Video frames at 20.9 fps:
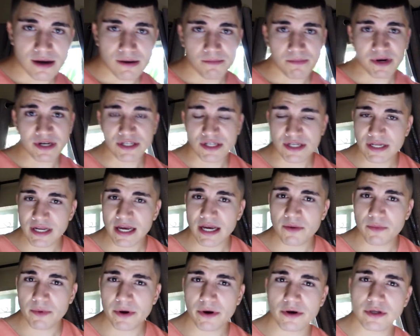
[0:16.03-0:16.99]
But today
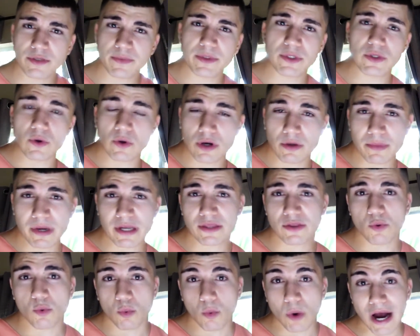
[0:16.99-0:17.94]
we're going to be talking about
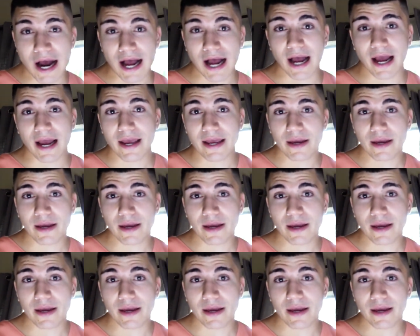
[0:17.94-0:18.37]
the why.